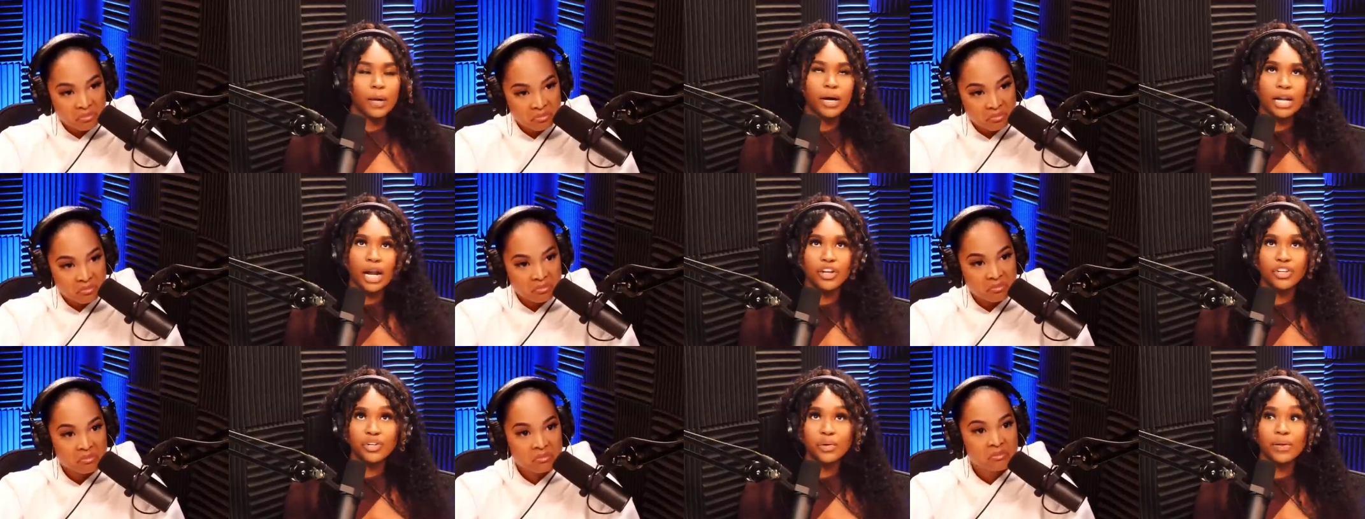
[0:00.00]
Speaker 1: What
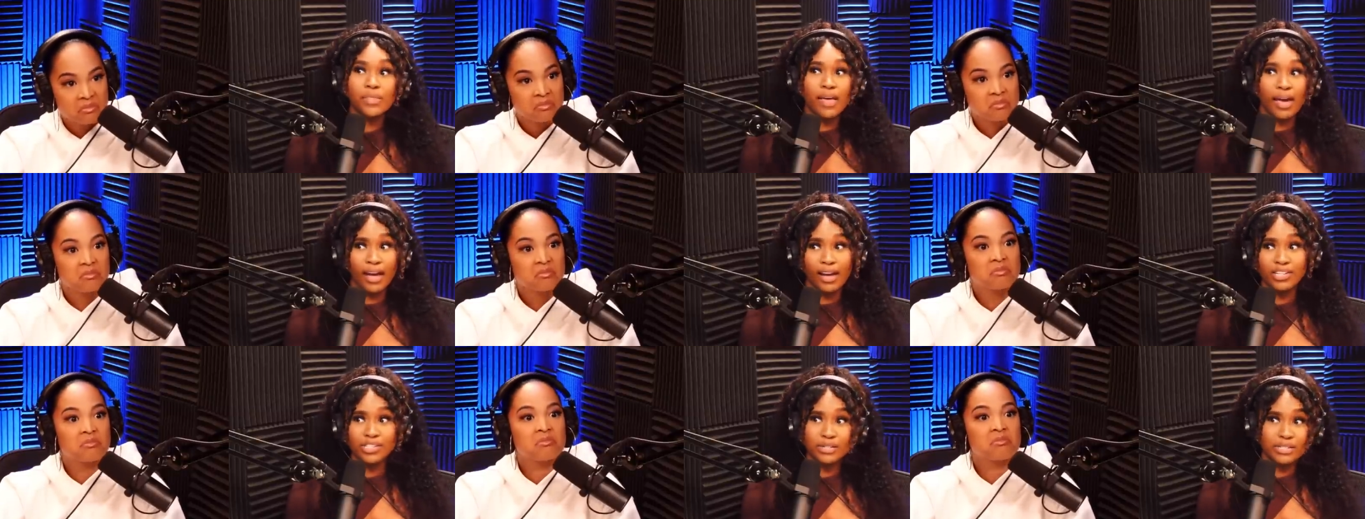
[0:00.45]
can I do? And the
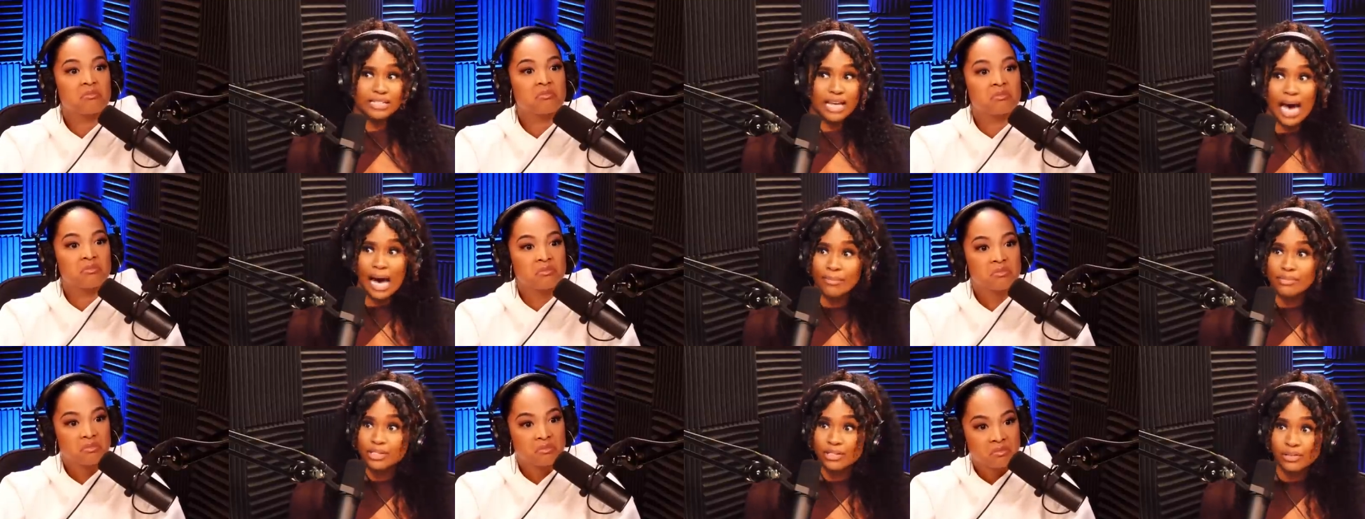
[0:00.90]
answer is
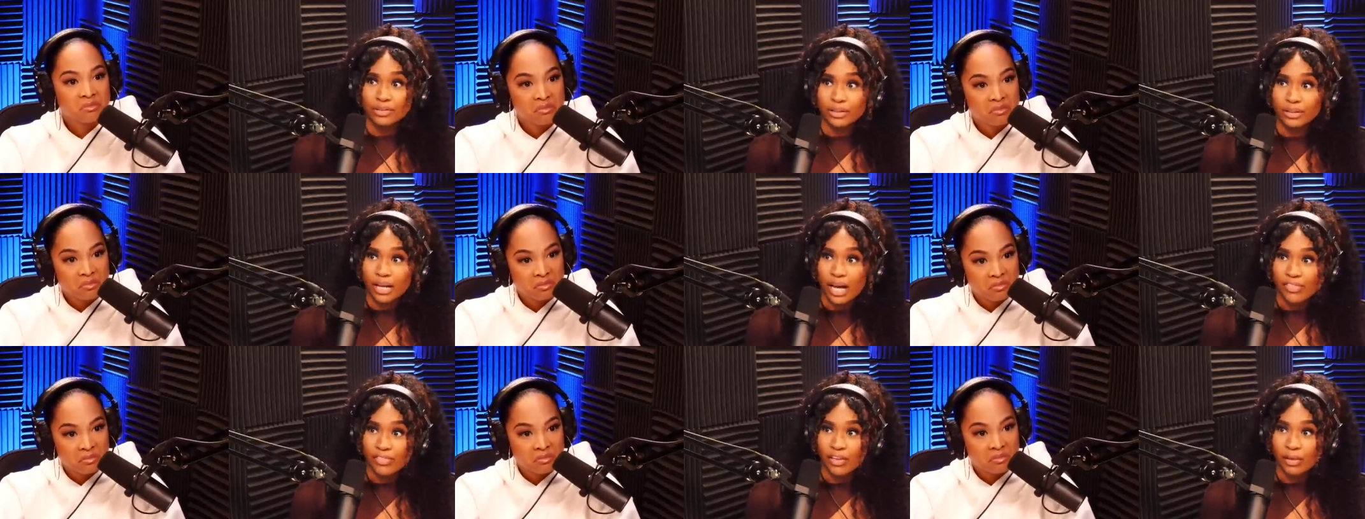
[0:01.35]

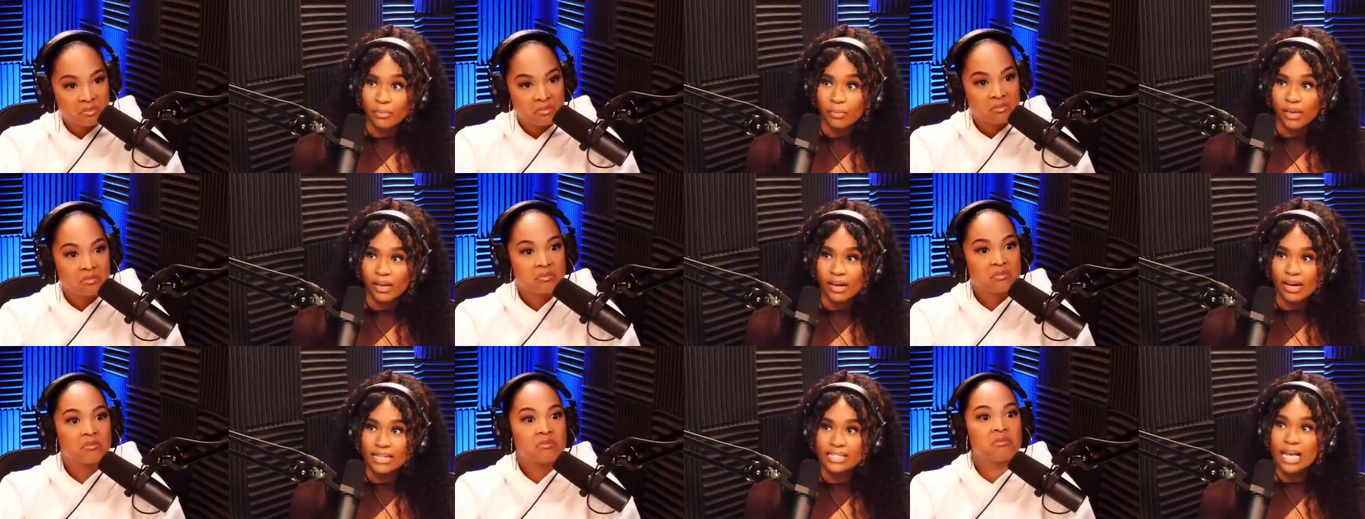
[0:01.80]
absolutely nothing
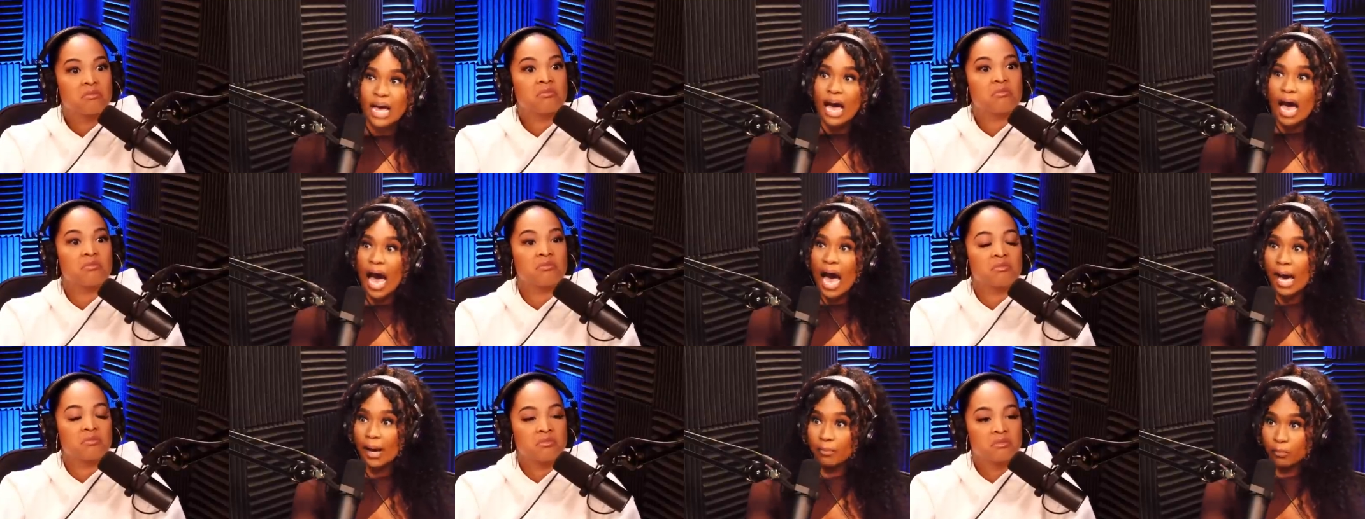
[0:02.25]
because
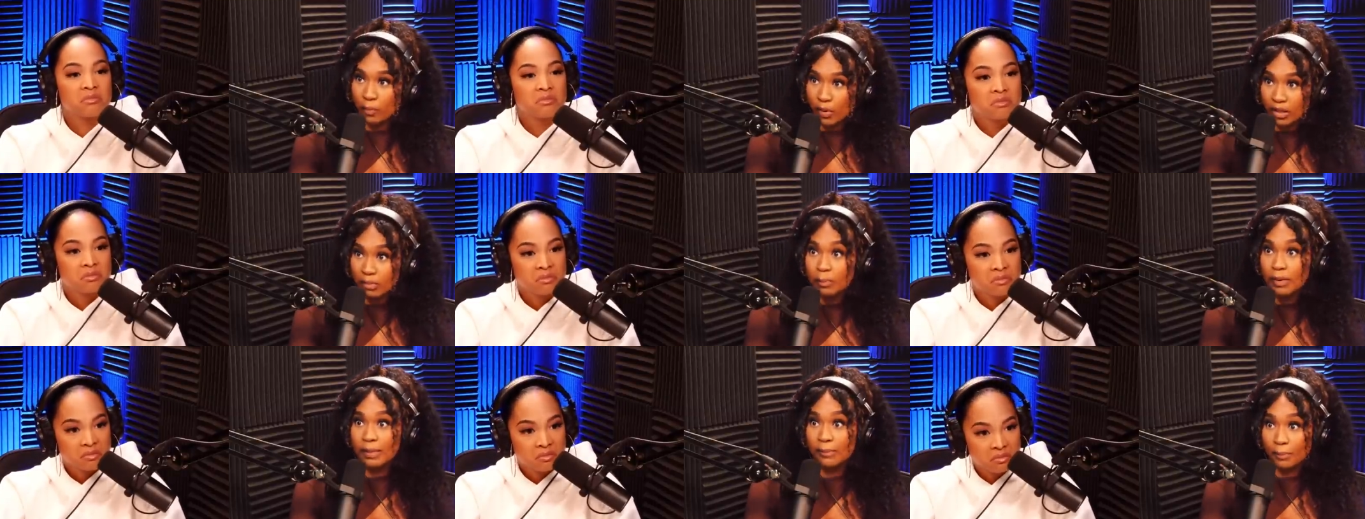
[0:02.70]
I'm
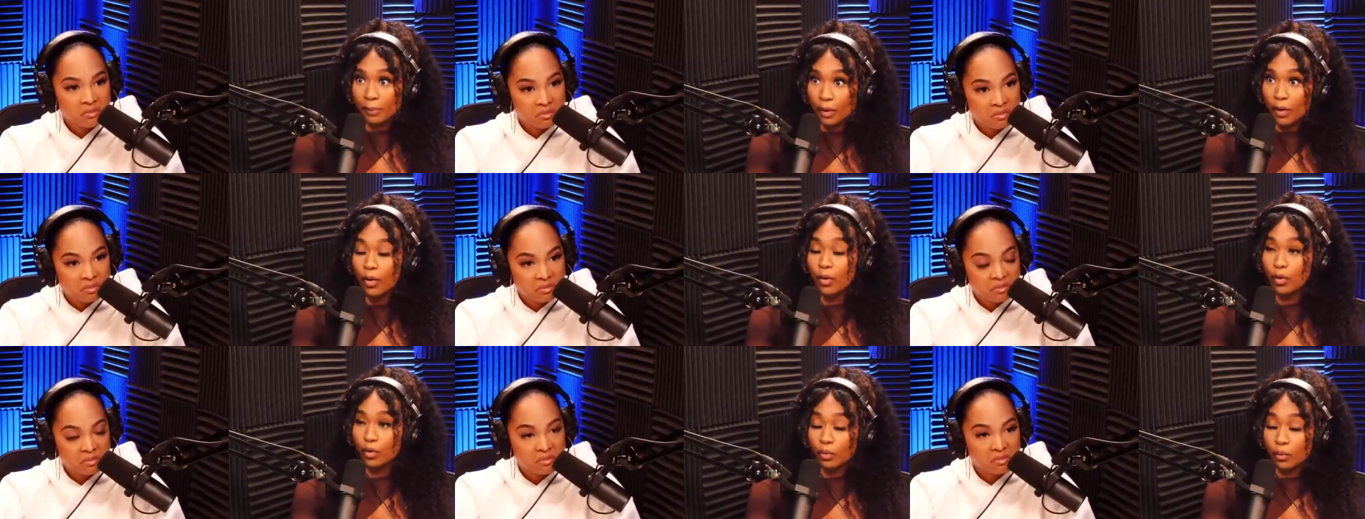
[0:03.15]
with
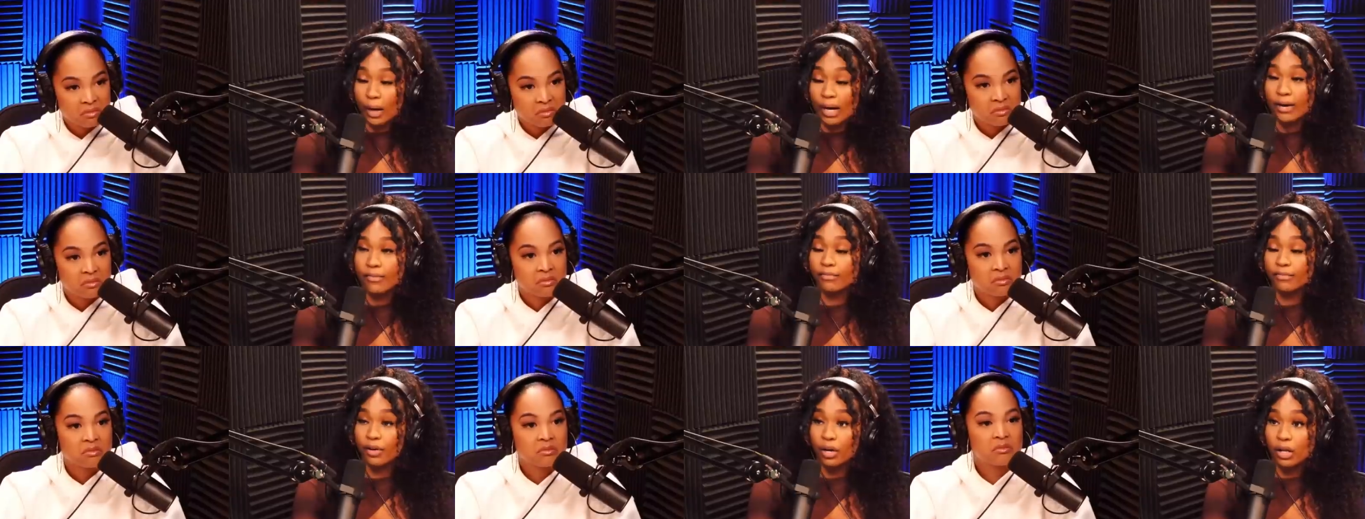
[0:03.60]
people who
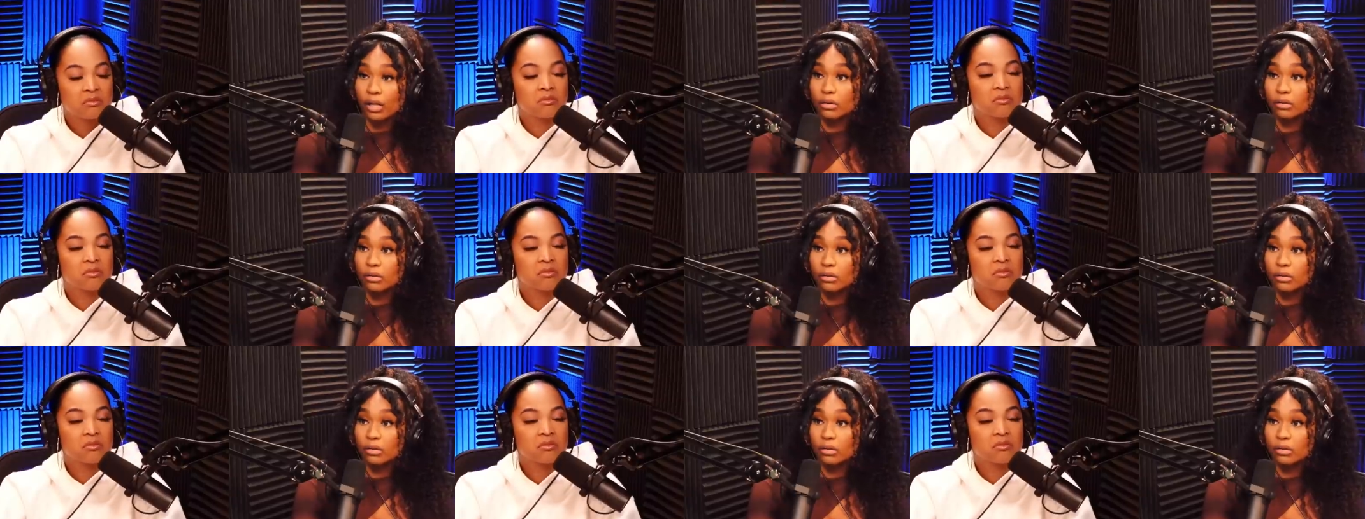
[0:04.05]
have,